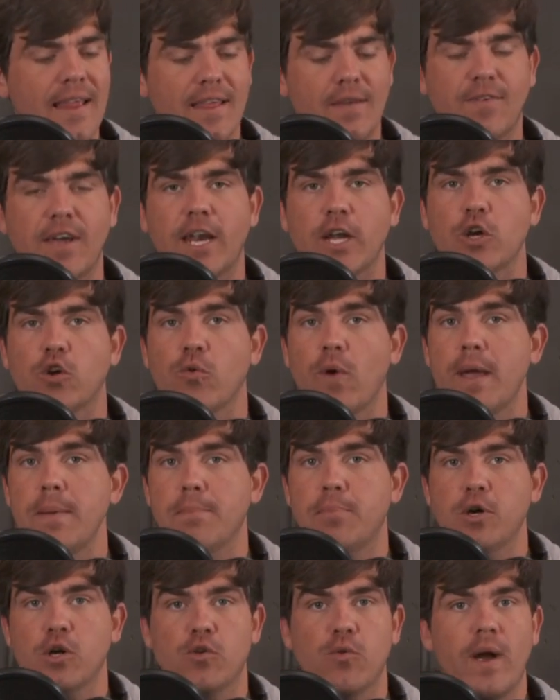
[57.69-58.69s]
They've got a great
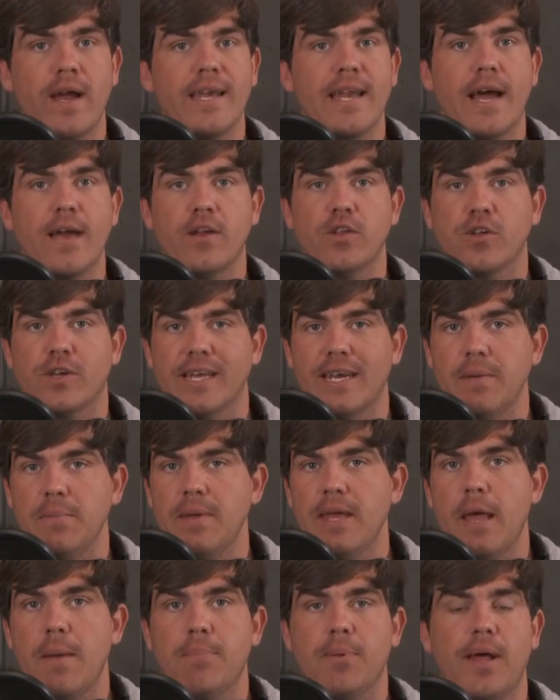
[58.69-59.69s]
book right now. You look at
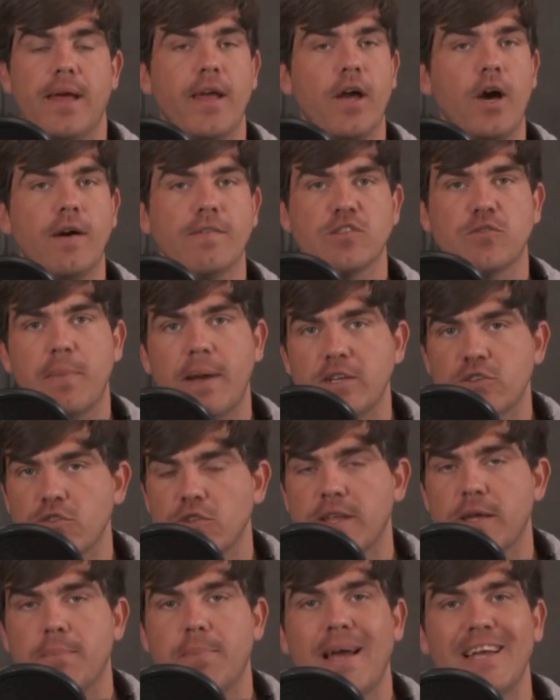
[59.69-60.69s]
NBA playoffs, Major
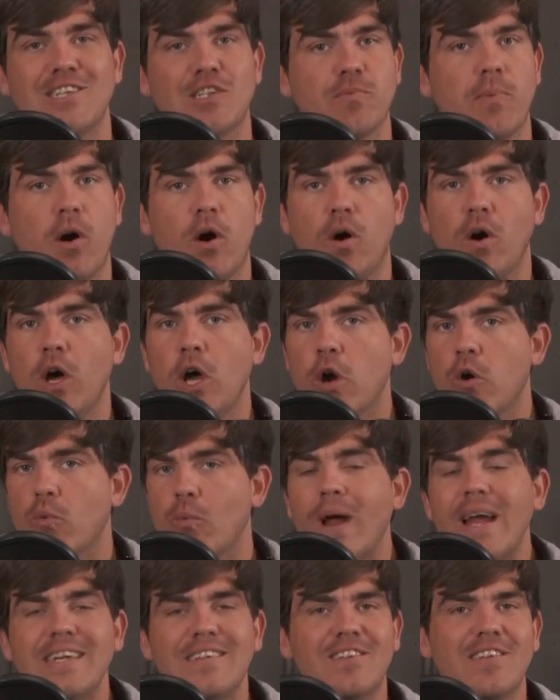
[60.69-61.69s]
League Baseball,
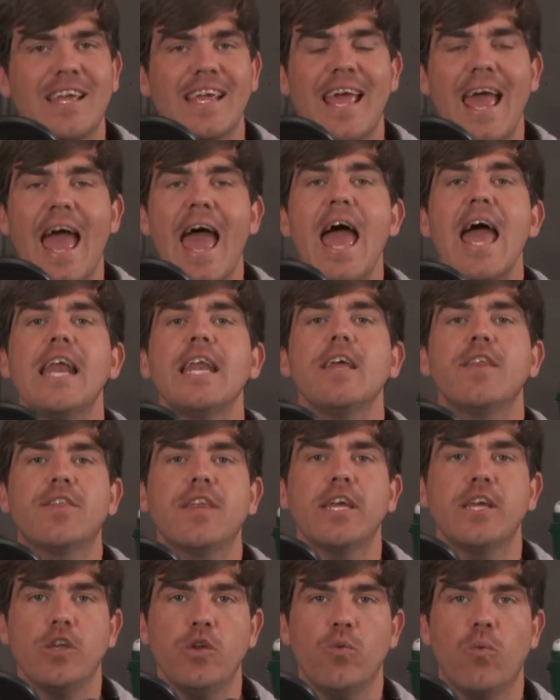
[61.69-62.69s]
racing,
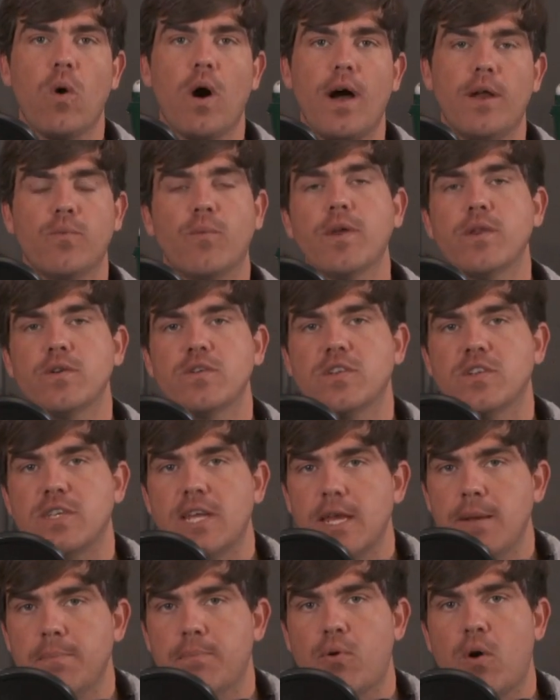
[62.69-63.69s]
anything you want, whether it's
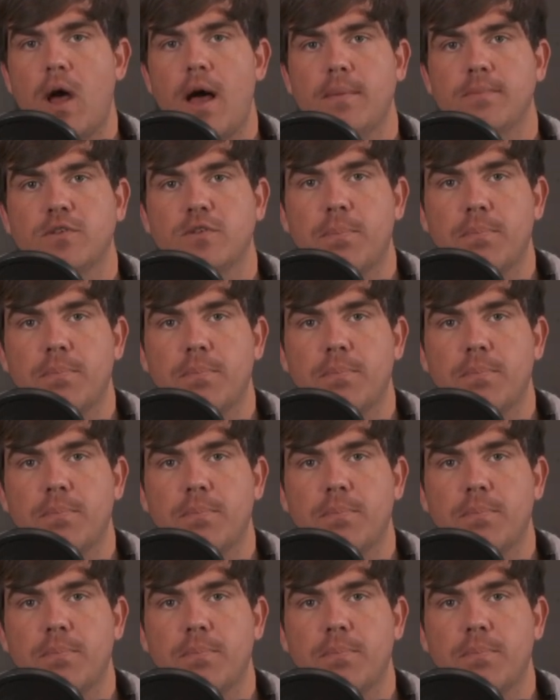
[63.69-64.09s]
team props,